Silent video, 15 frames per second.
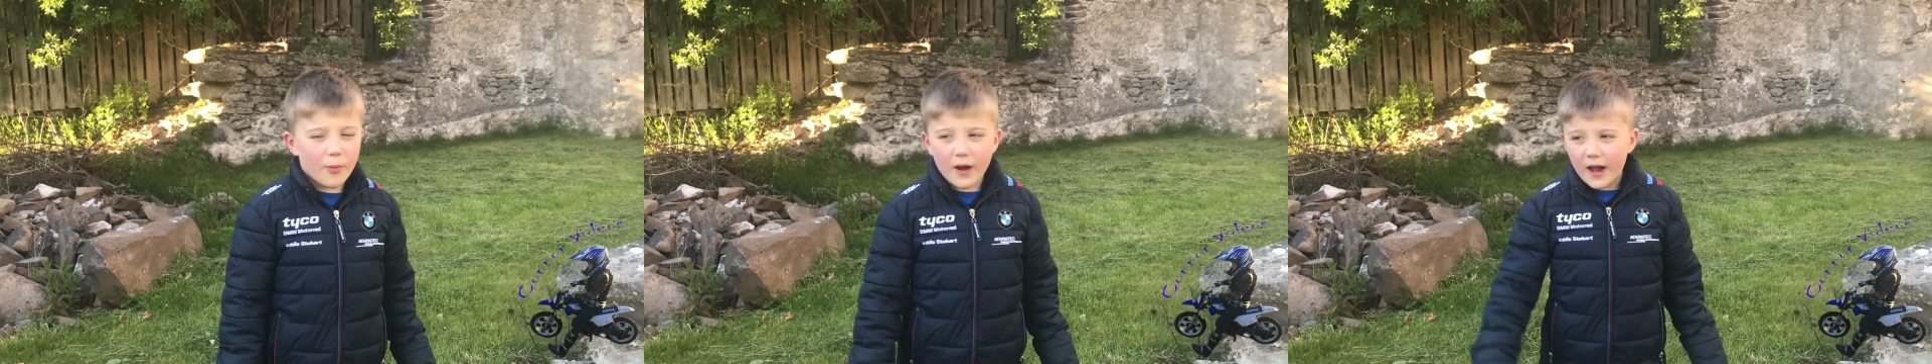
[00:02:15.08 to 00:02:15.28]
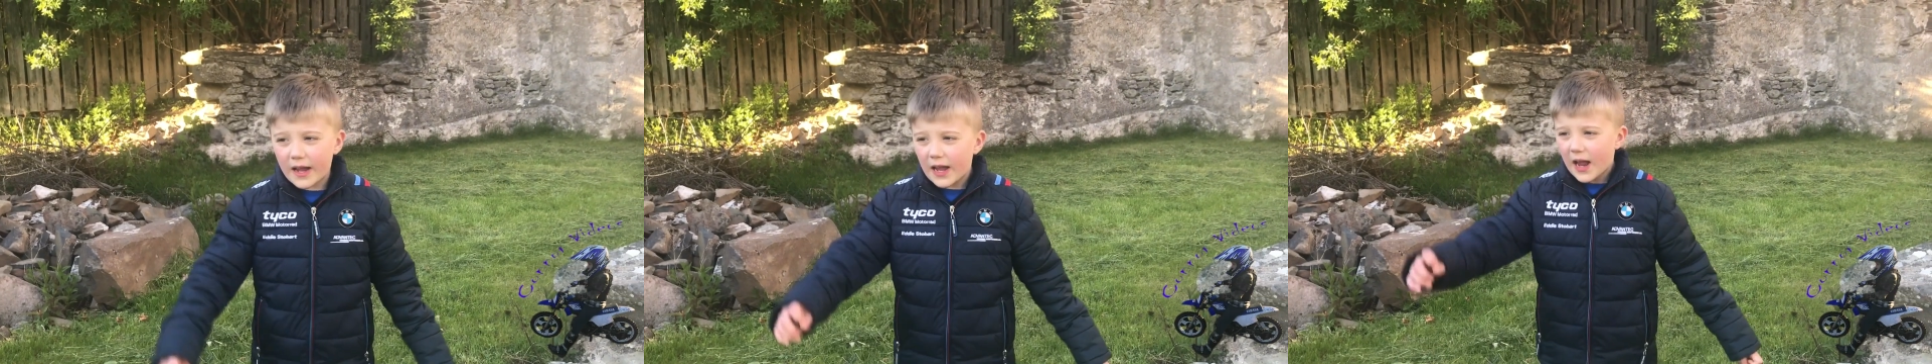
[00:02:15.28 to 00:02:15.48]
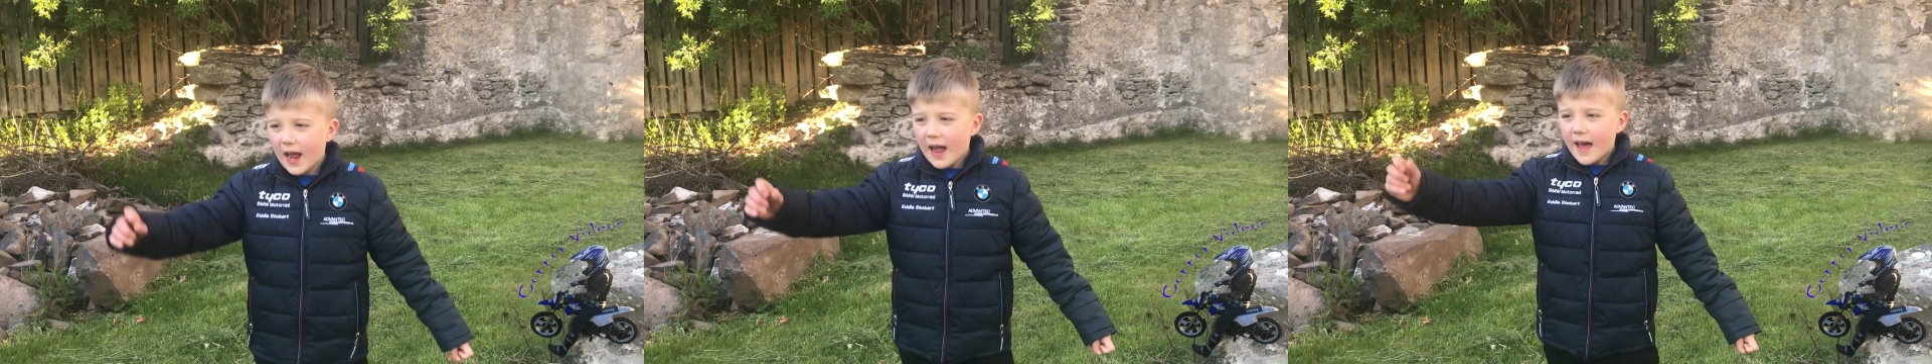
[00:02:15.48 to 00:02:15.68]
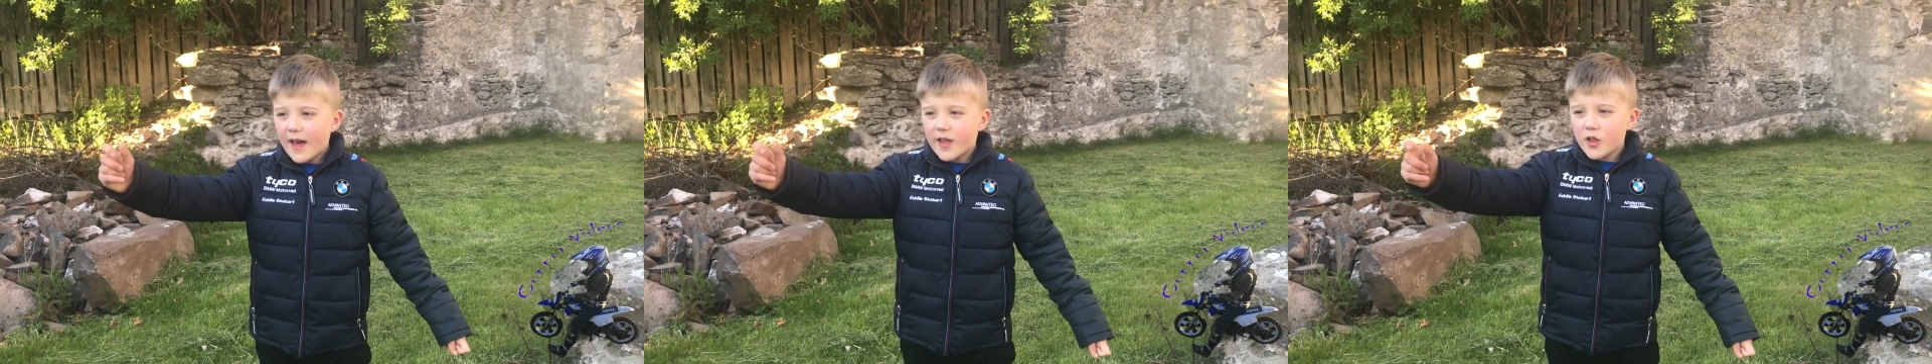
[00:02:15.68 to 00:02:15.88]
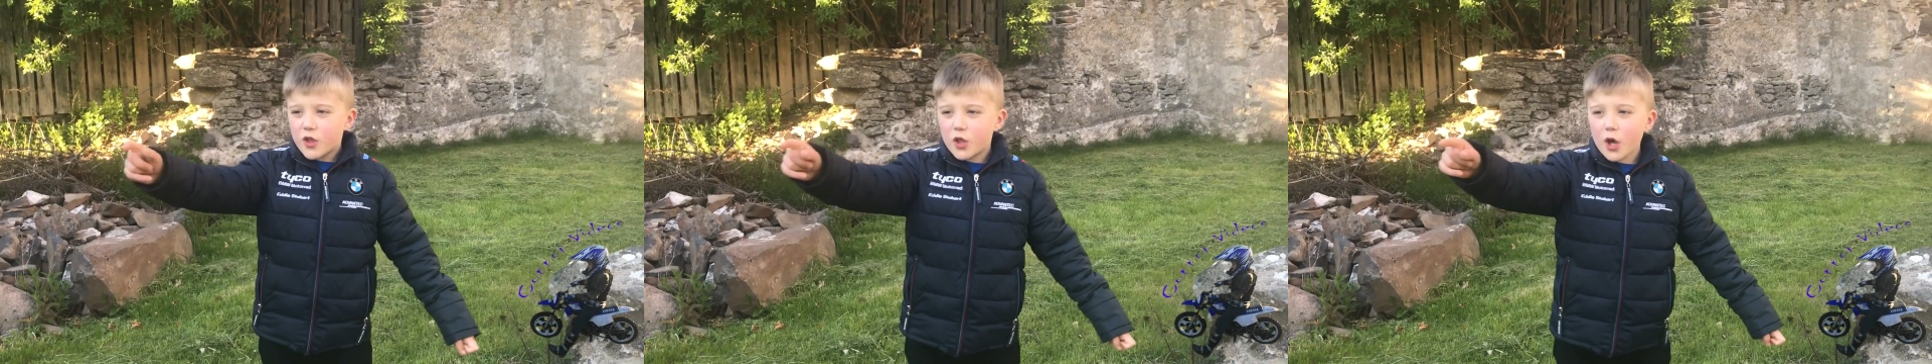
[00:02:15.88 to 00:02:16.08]
back.
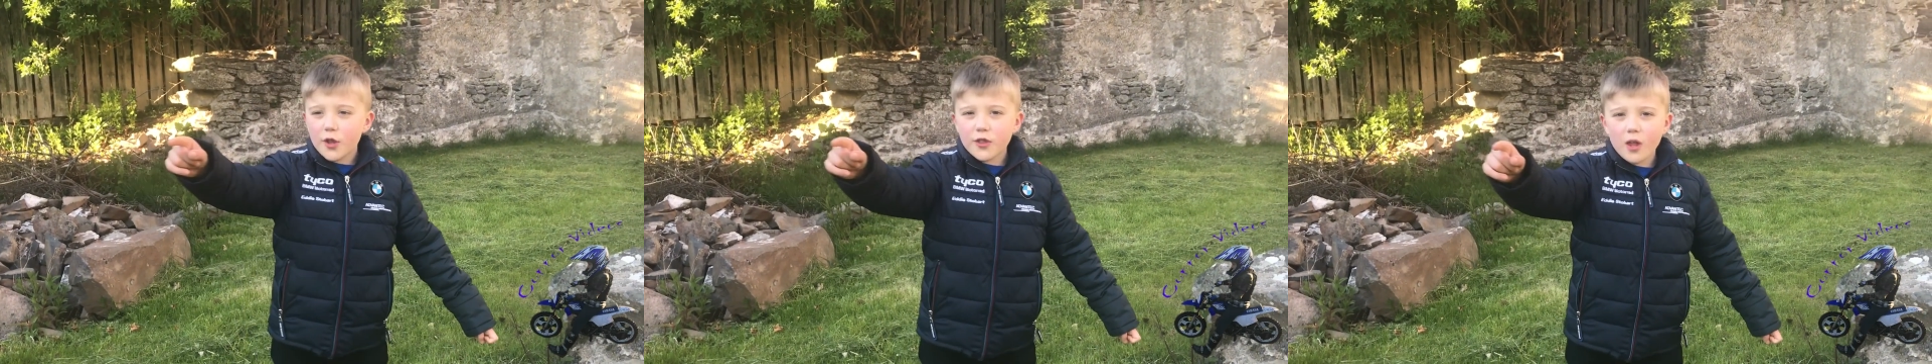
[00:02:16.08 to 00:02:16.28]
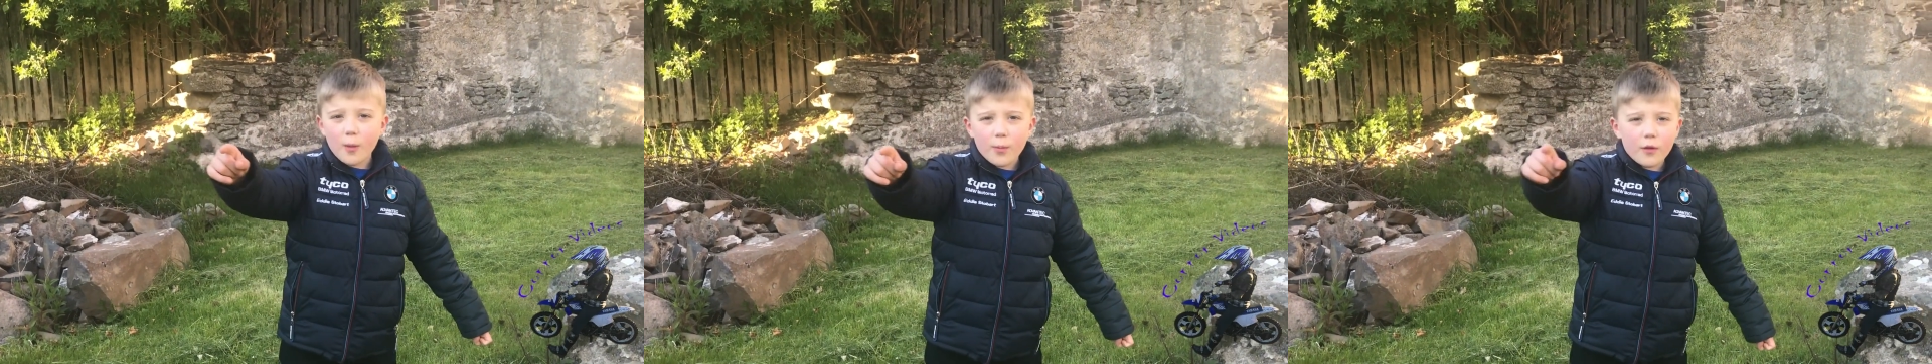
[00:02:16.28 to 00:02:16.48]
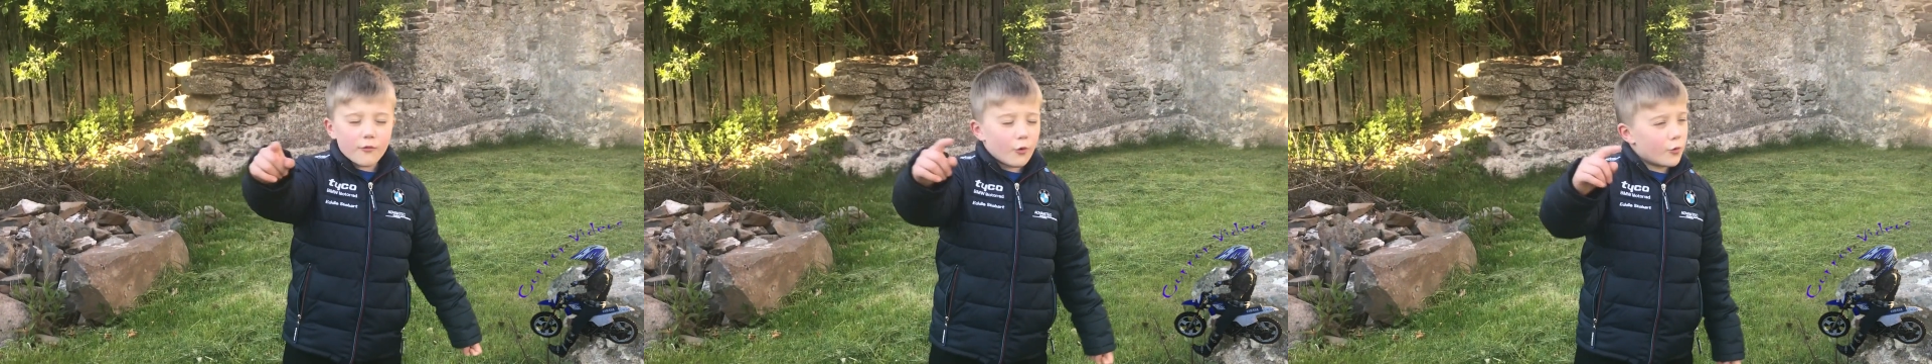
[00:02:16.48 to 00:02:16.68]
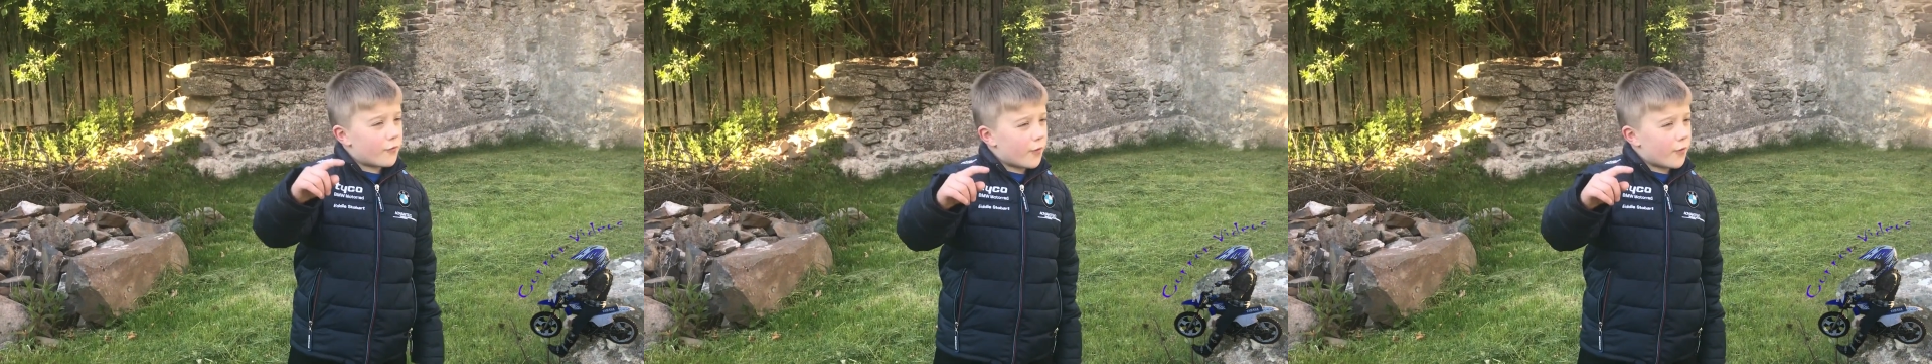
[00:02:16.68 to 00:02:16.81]
Just up the road